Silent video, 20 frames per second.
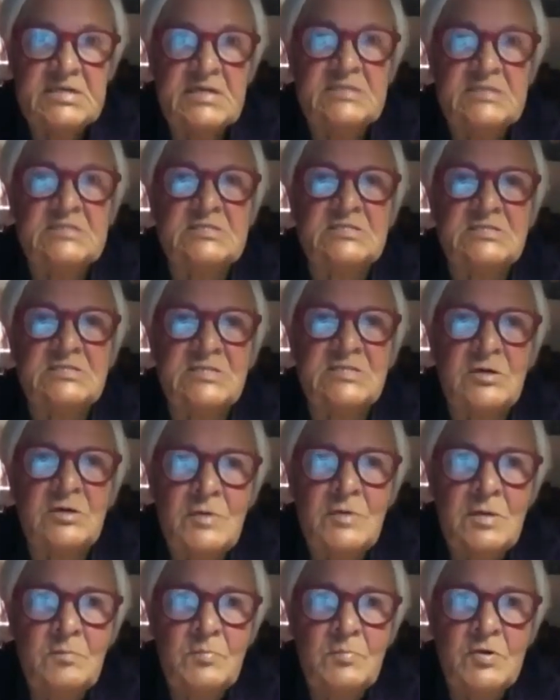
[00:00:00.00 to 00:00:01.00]
it's
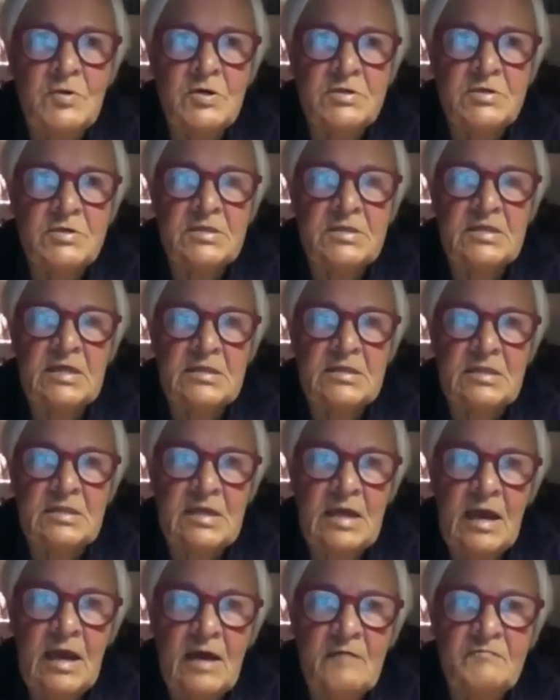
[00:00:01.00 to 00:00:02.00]
so important that
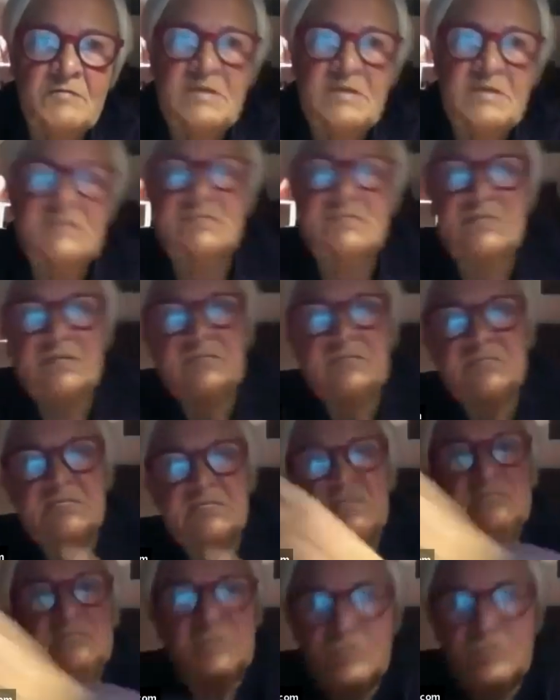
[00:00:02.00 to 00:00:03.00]
they have this
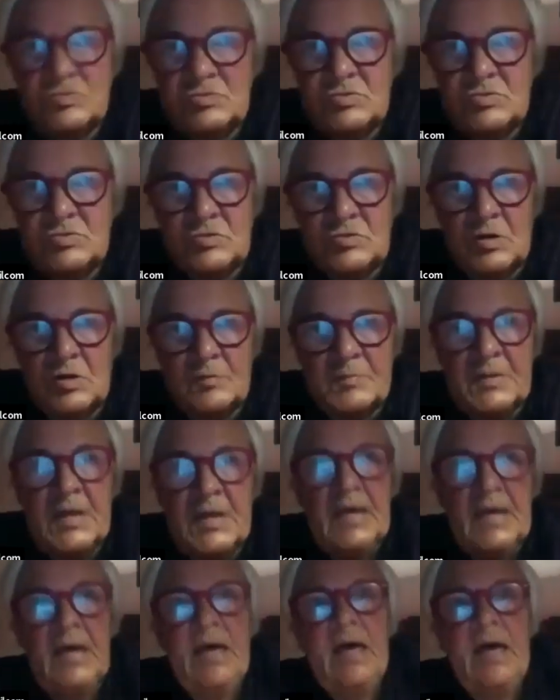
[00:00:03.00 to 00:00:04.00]
access to Europe.
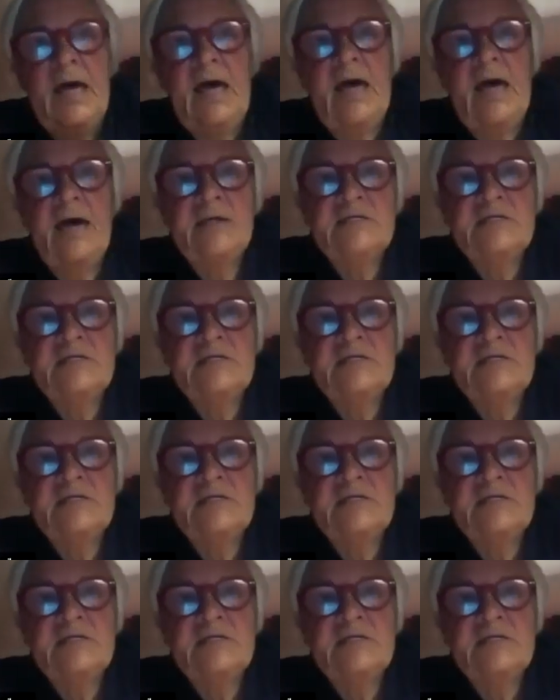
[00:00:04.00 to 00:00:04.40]
And